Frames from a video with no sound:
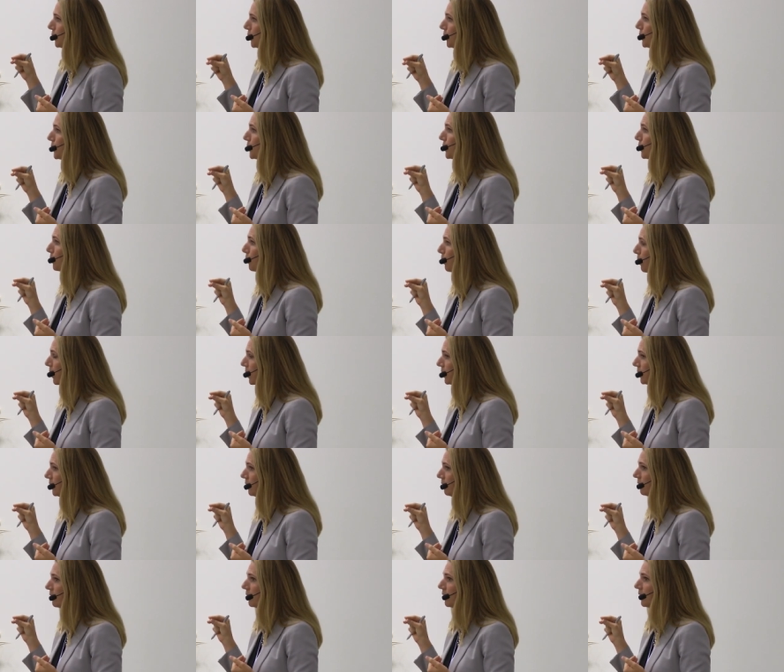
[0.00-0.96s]
user one,
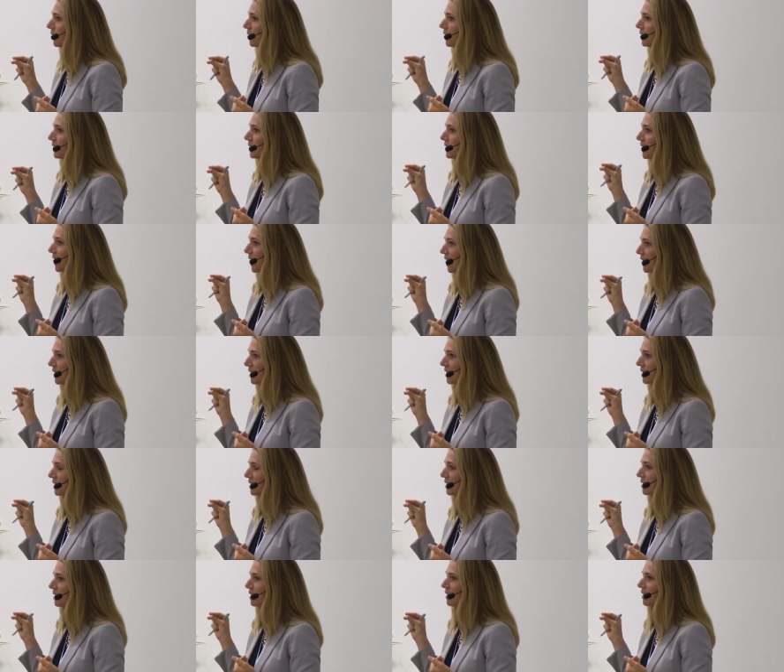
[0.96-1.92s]

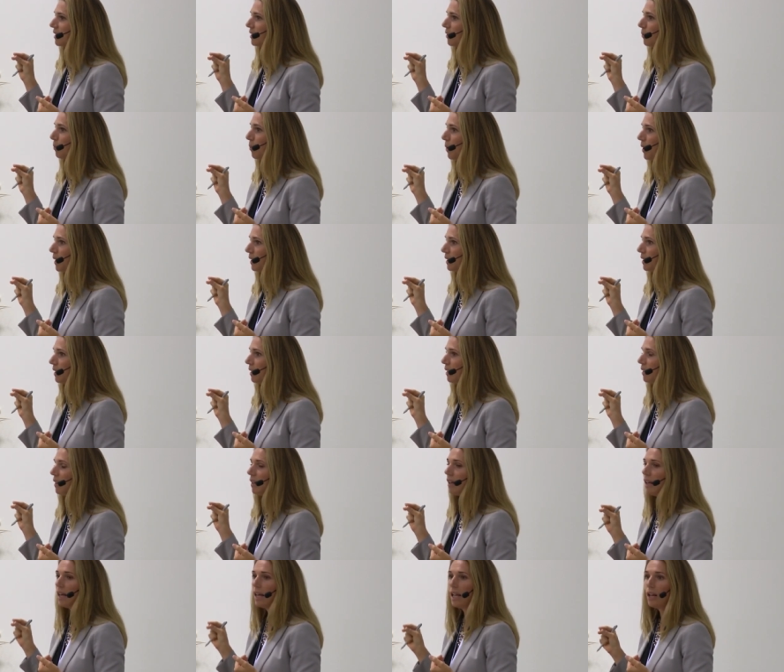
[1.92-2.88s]
test one,
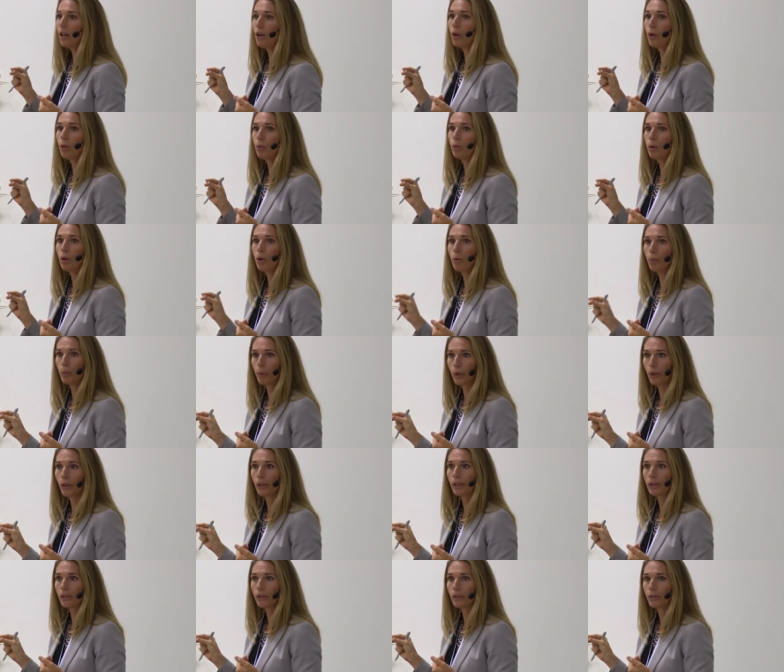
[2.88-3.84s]
hello
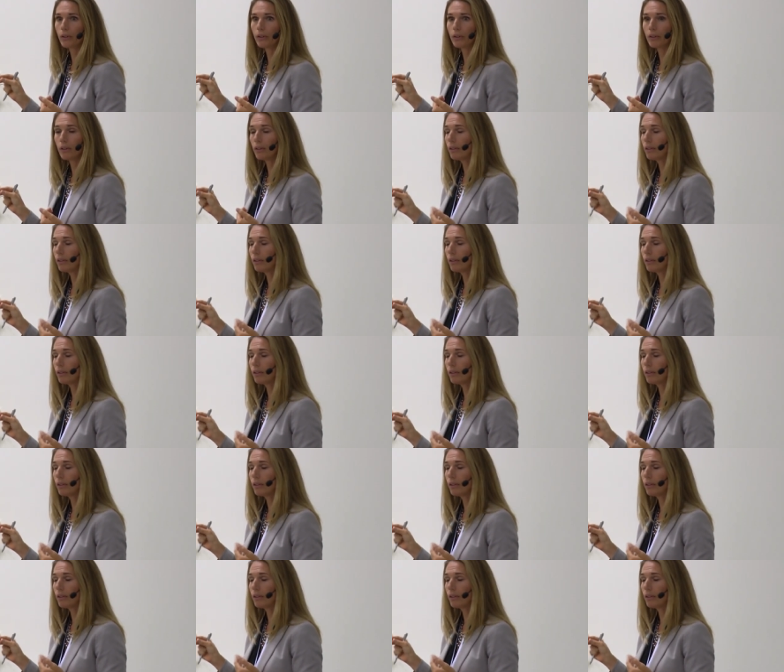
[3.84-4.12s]
world.